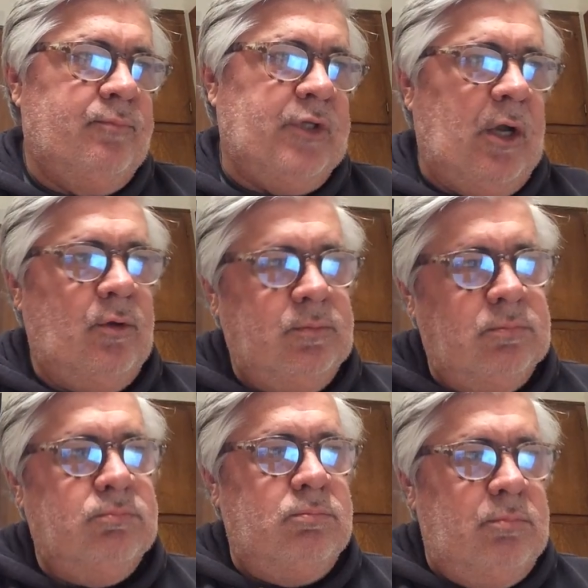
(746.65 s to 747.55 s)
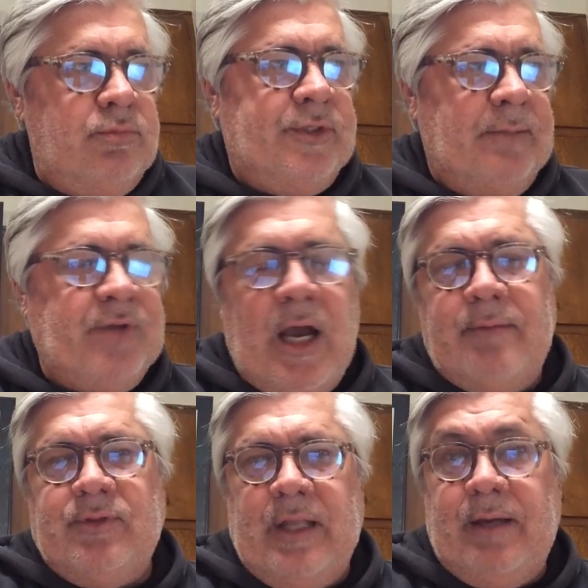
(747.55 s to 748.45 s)
So
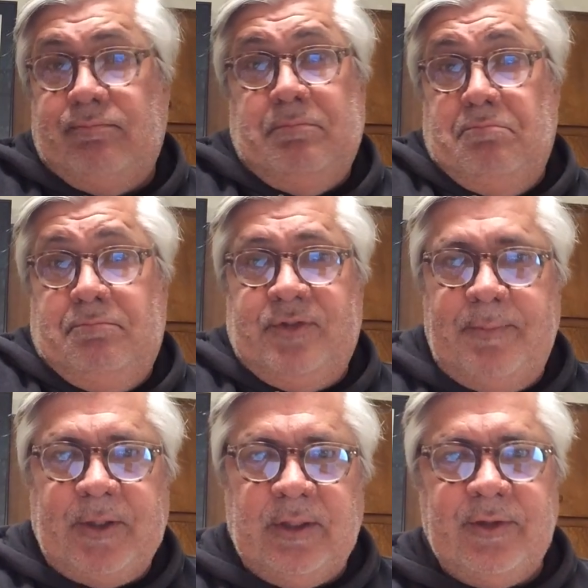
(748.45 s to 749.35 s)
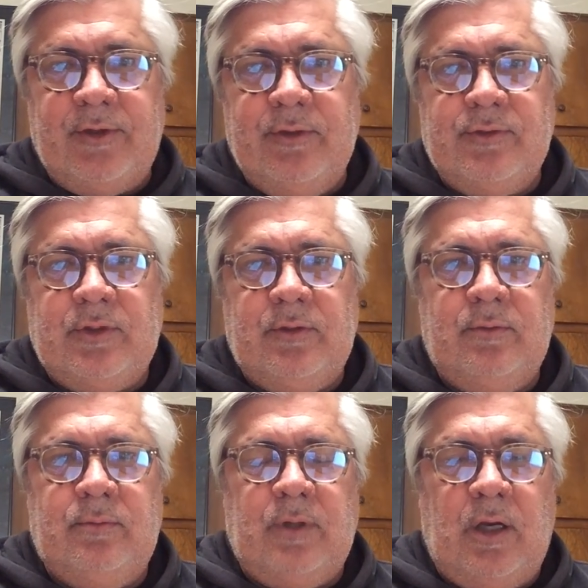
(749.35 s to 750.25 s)
sometimes typically they're used
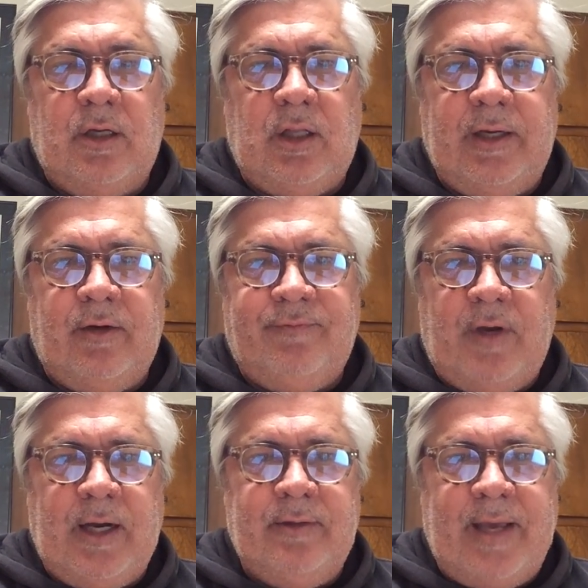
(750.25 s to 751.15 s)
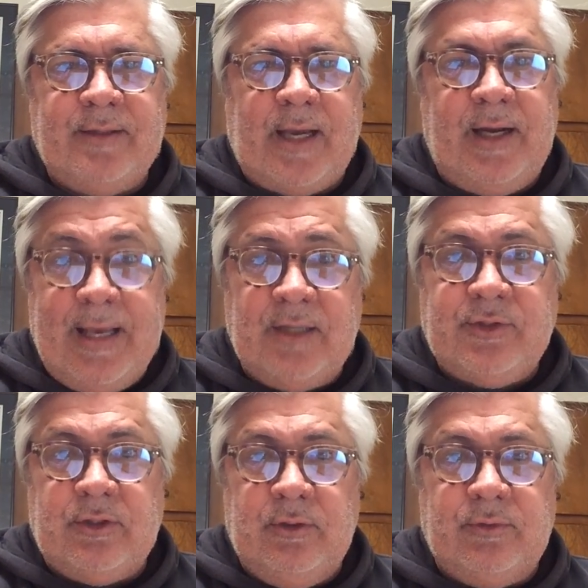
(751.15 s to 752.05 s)
to clarify how to
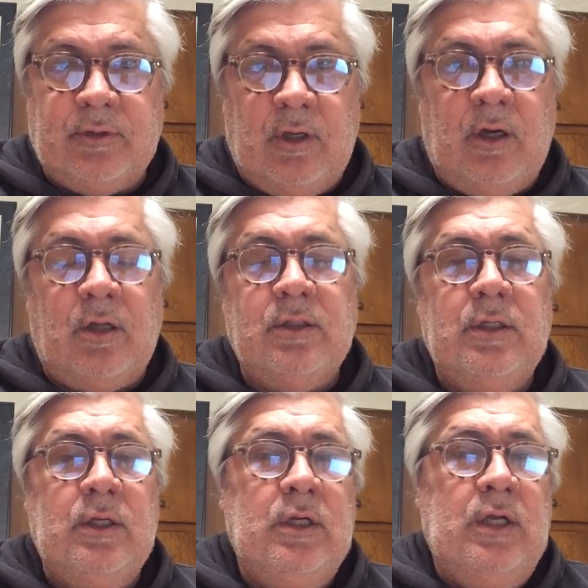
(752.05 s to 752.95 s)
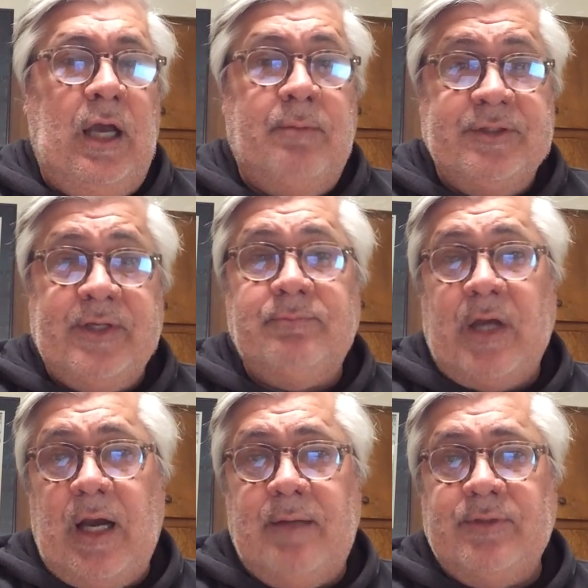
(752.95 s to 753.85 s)
execute the law, but
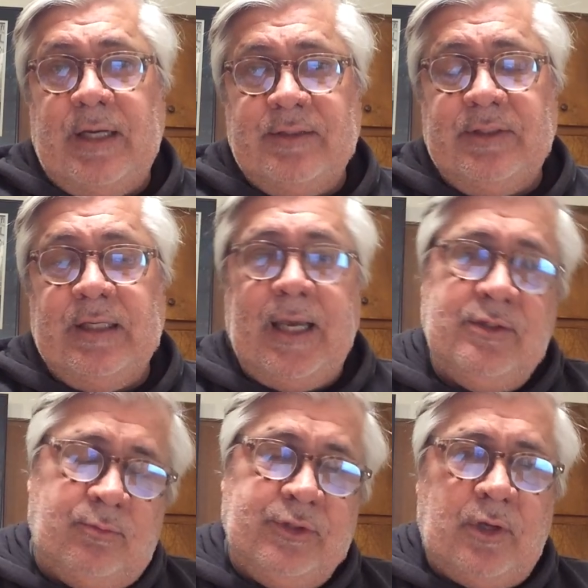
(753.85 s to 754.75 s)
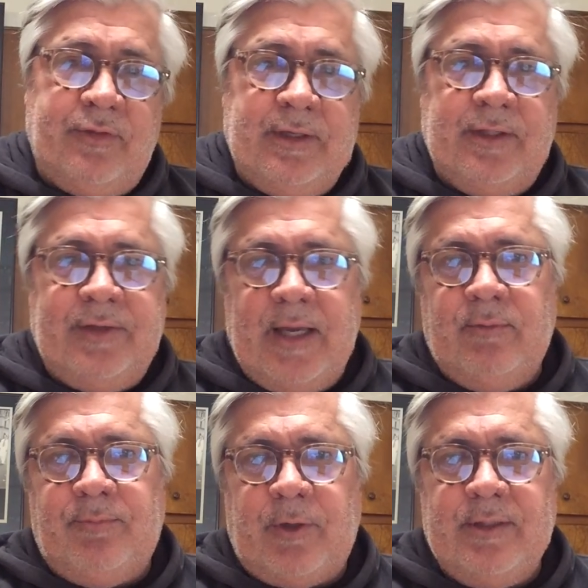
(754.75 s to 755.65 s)
sometimes, as in the case we saw the other day
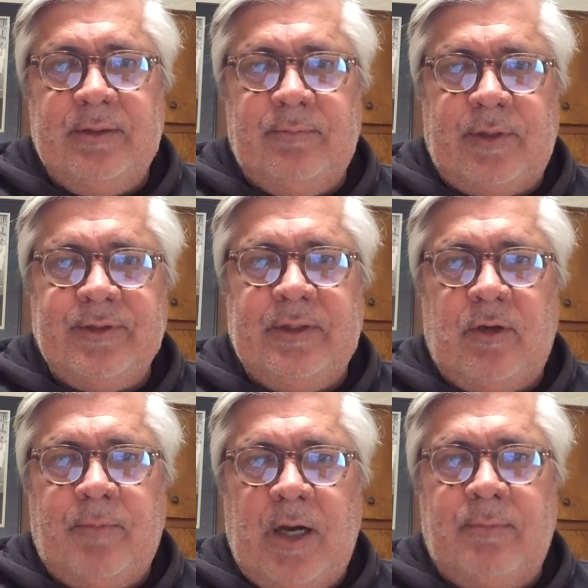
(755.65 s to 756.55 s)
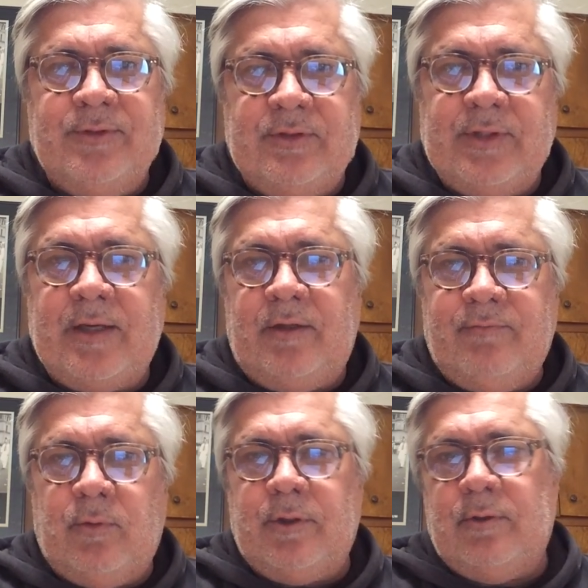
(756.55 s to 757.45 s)
with President Obama's
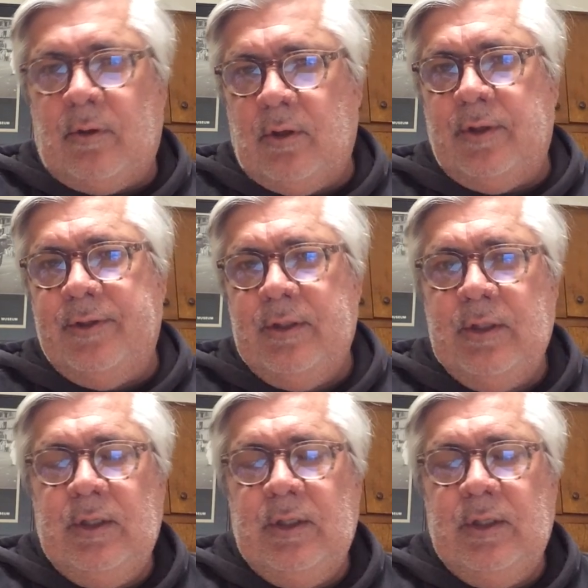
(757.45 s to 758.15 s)
executive order on